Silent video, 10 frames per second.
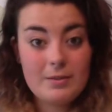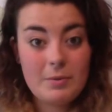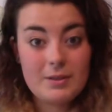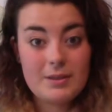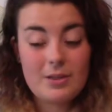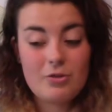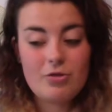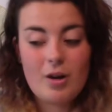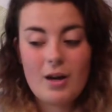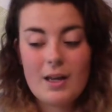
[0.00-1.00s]
once that's
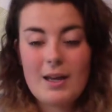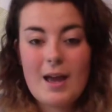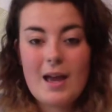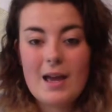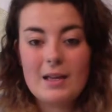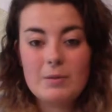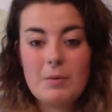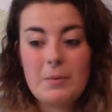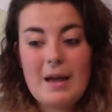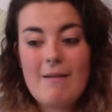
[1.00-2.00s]
dry, and we
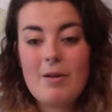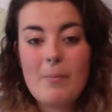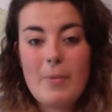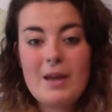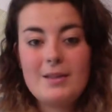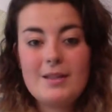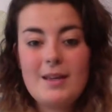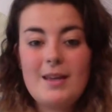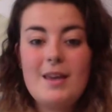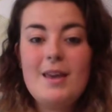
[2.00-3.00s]
will carry on painting